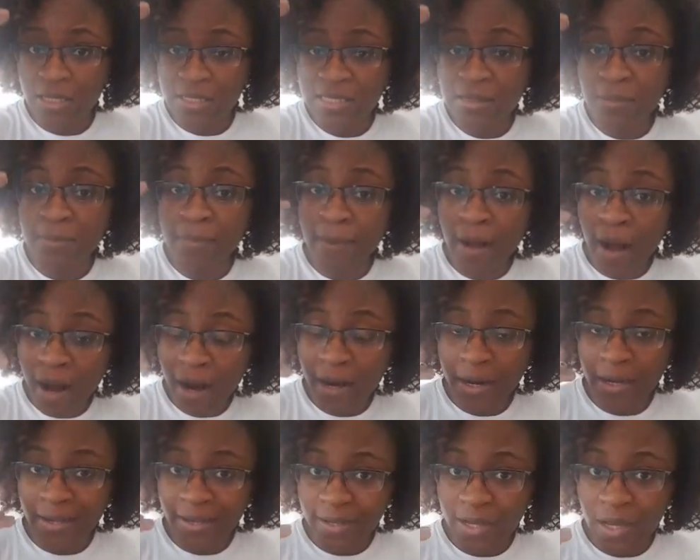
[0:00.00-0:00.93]
to
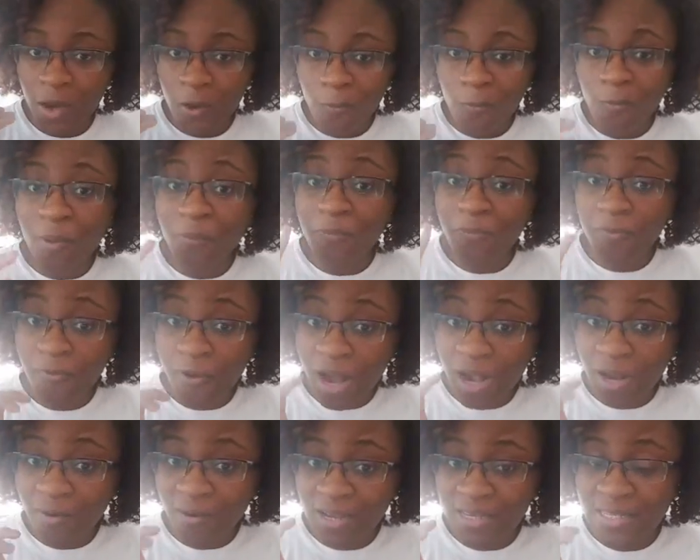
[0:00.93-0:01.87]
mark what
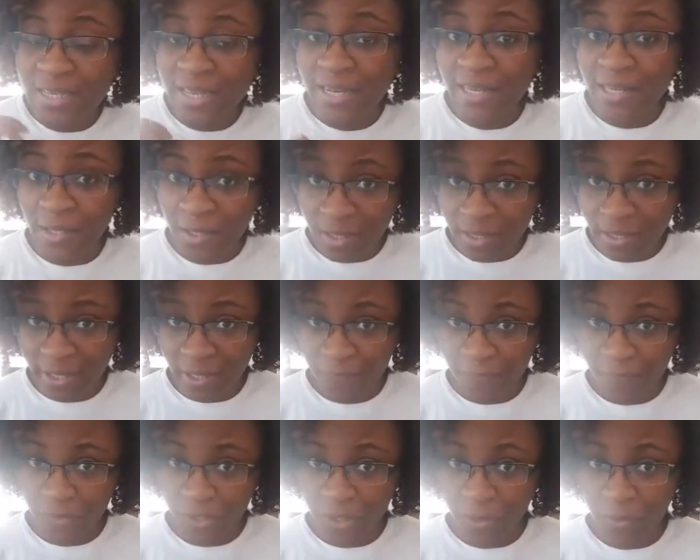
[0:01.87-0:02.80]
progress can look like
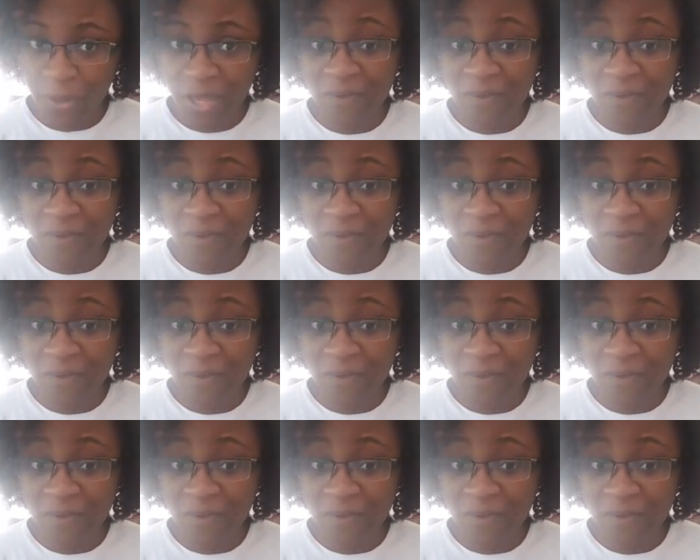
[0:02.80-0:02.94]
for you.